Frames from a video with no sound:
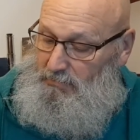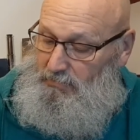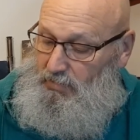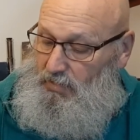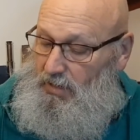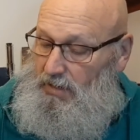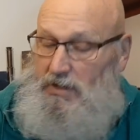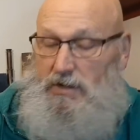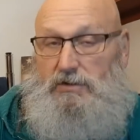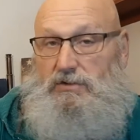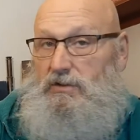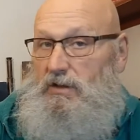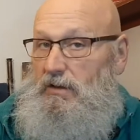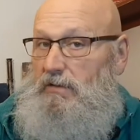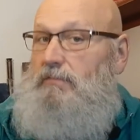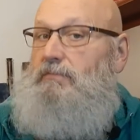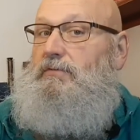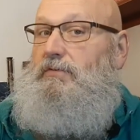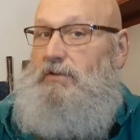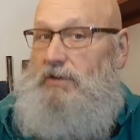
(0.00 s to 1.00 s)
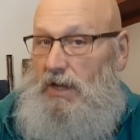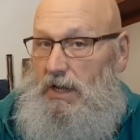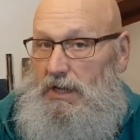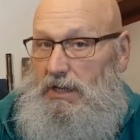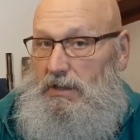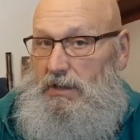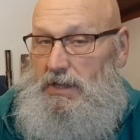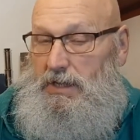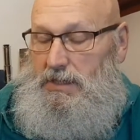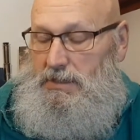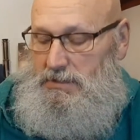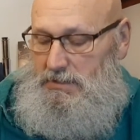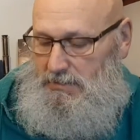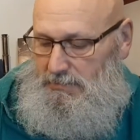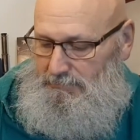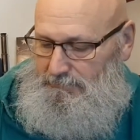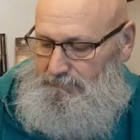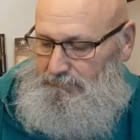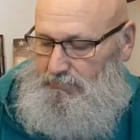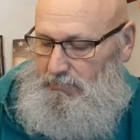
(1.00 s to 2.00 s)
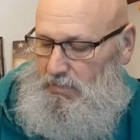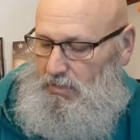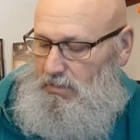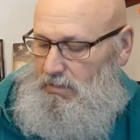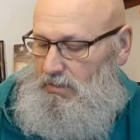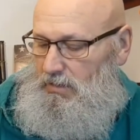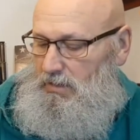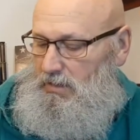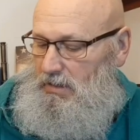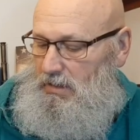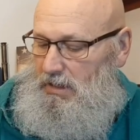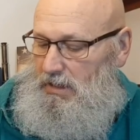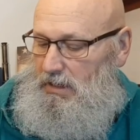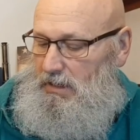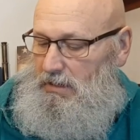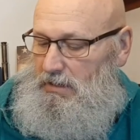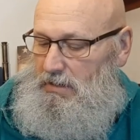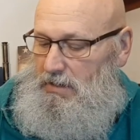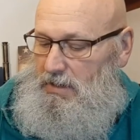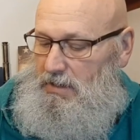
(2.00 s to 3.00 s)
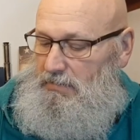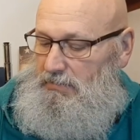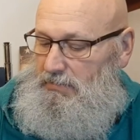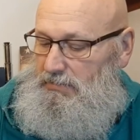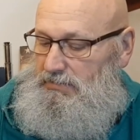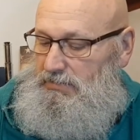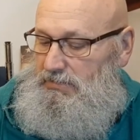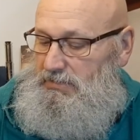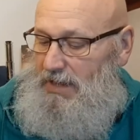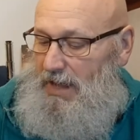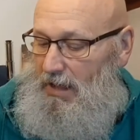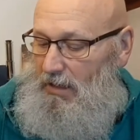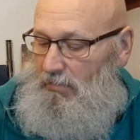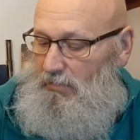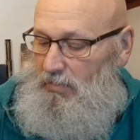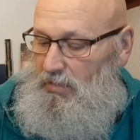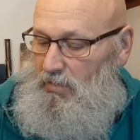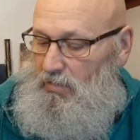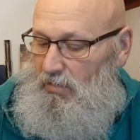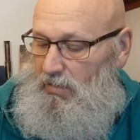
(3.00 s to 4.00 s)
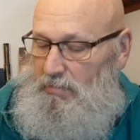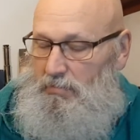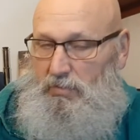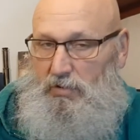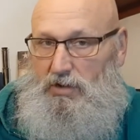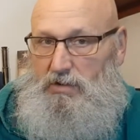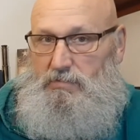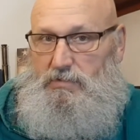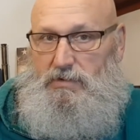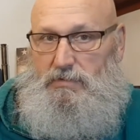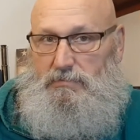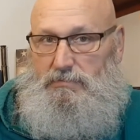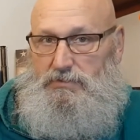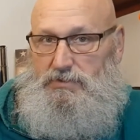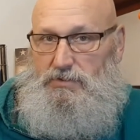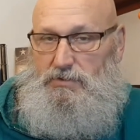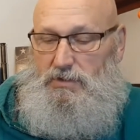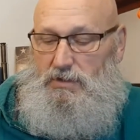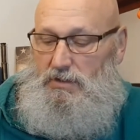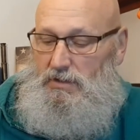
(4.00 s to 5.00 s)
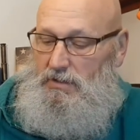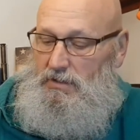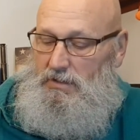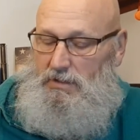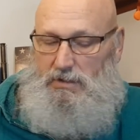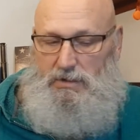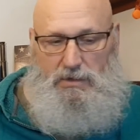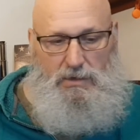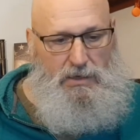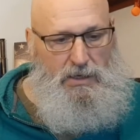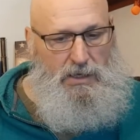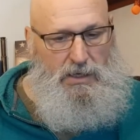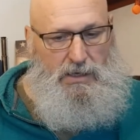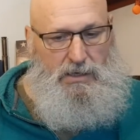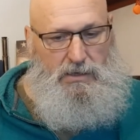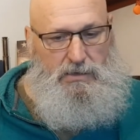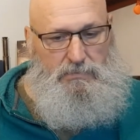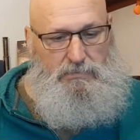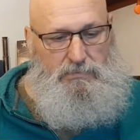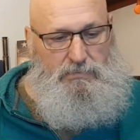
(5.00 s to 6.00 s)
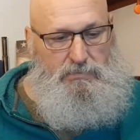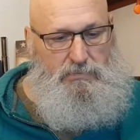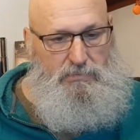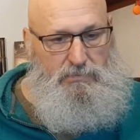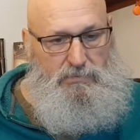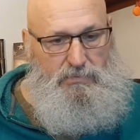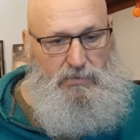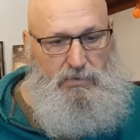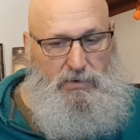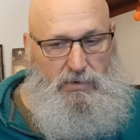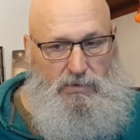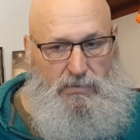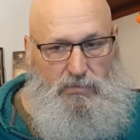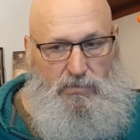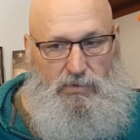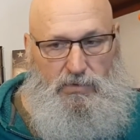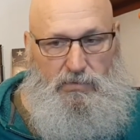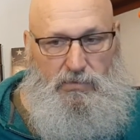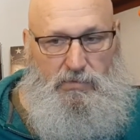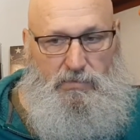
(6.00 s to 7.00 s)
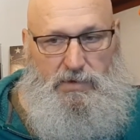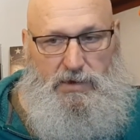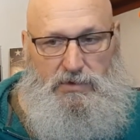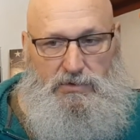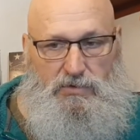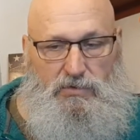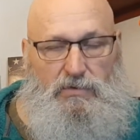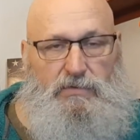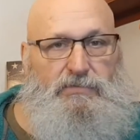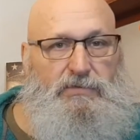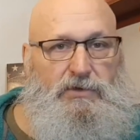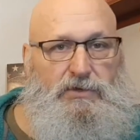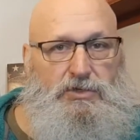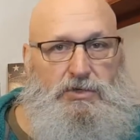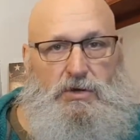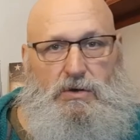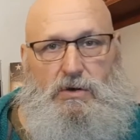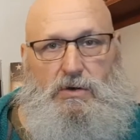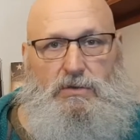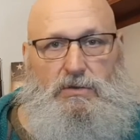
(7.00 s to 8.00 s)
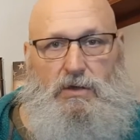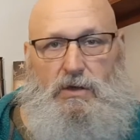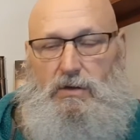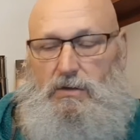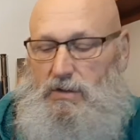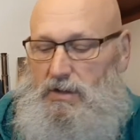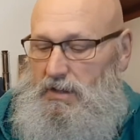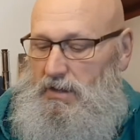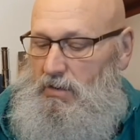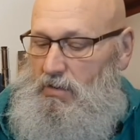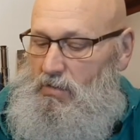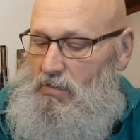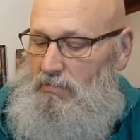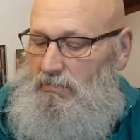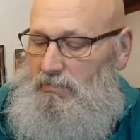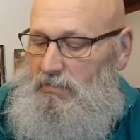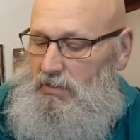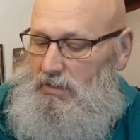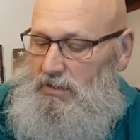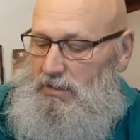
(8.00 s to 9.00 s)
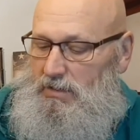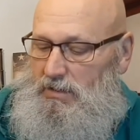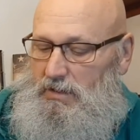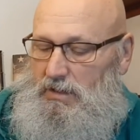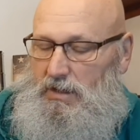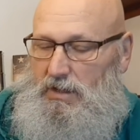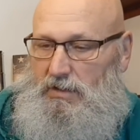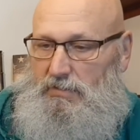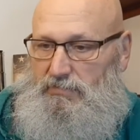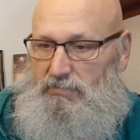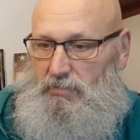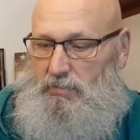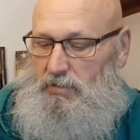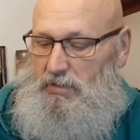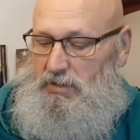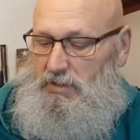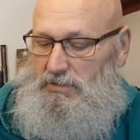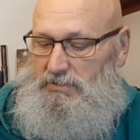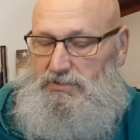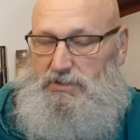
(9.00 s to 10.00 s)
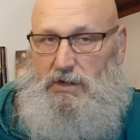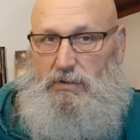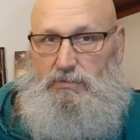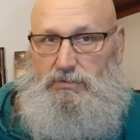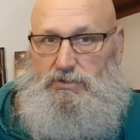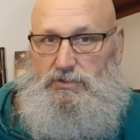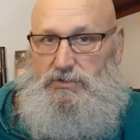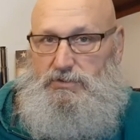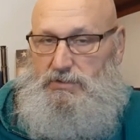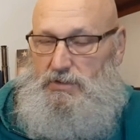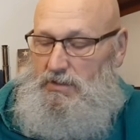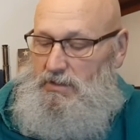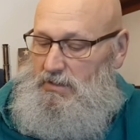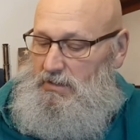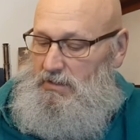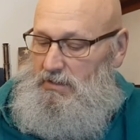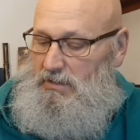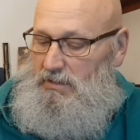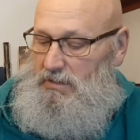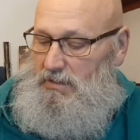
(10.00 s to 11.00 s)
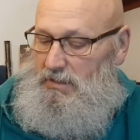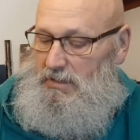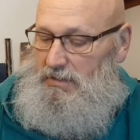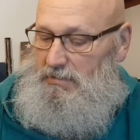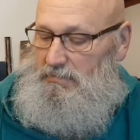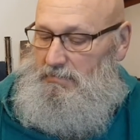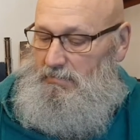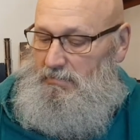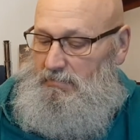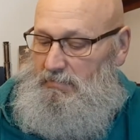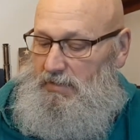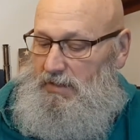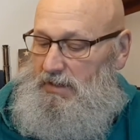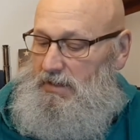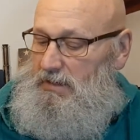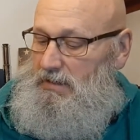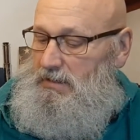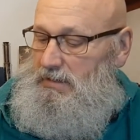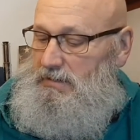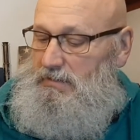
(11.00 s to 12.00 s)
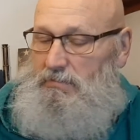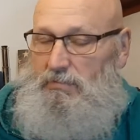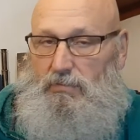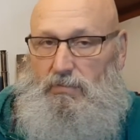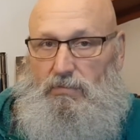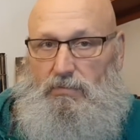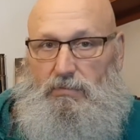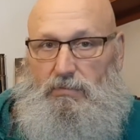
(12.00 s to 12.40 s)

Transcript: Product of Thailand. And this is albacore premium tuna. When we make tuna fish here at home for putting on sandwiches, my